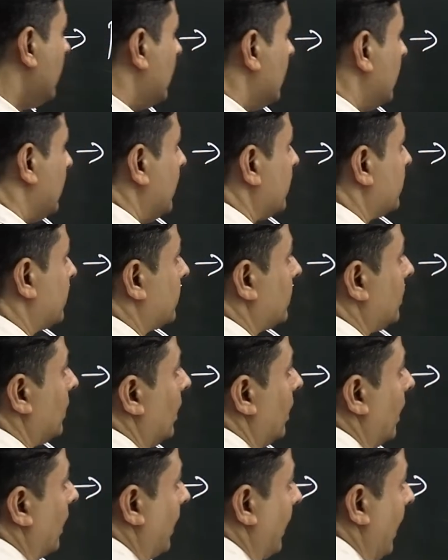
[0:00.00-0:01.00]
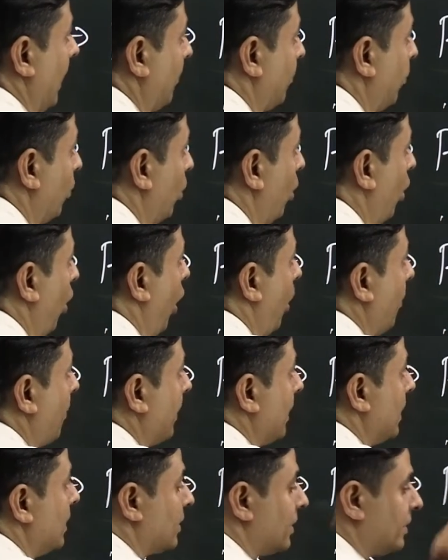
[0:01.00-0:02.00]
this repo
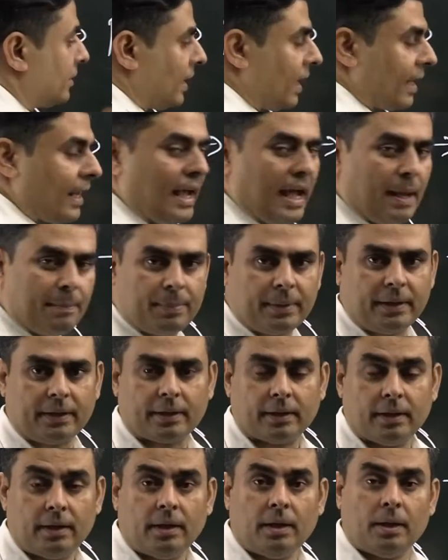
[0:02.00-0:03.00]
operations are happening,